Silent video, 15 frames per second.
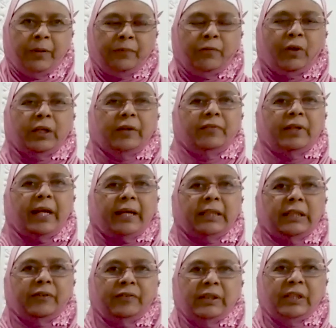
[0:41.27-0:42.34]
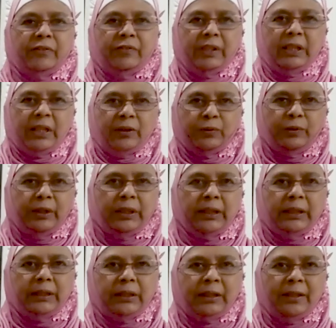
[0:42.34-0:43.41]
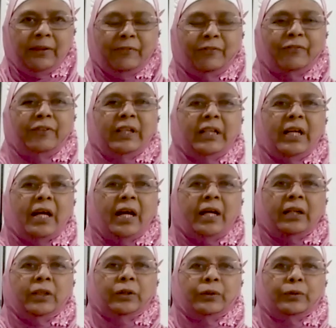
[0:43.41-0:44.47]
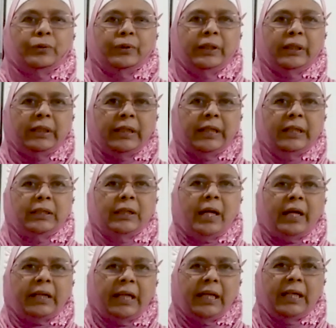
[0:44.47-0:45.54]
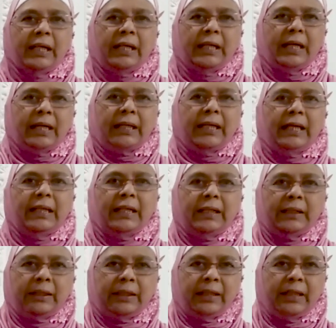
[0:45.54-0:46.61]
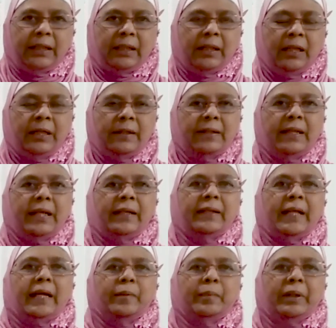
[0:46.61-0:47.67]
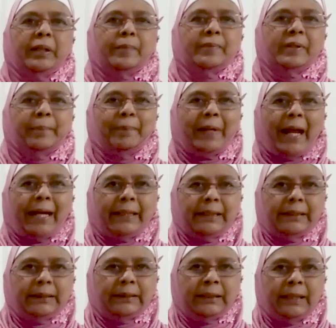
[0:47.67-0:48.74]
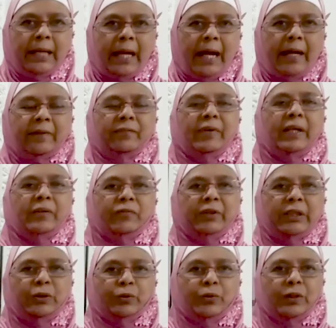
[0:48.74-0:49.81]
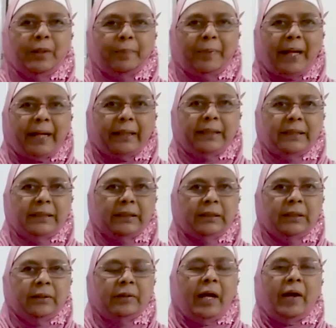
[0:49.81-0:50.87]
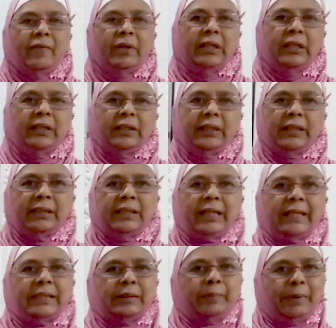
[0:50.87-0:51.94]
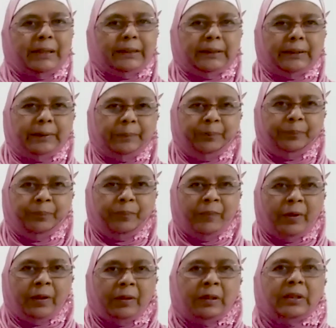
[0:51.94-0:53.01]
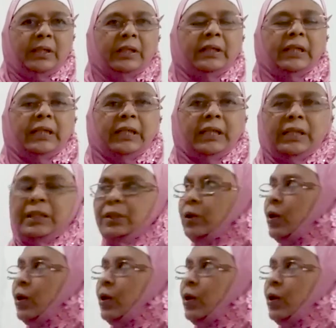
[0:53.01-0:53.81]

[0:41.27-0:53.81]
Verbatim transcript: Whatever activity we are doing it, we are doing it again and again and again, then that becomes a practice. And when we do the practice, our learning takes place. Learning is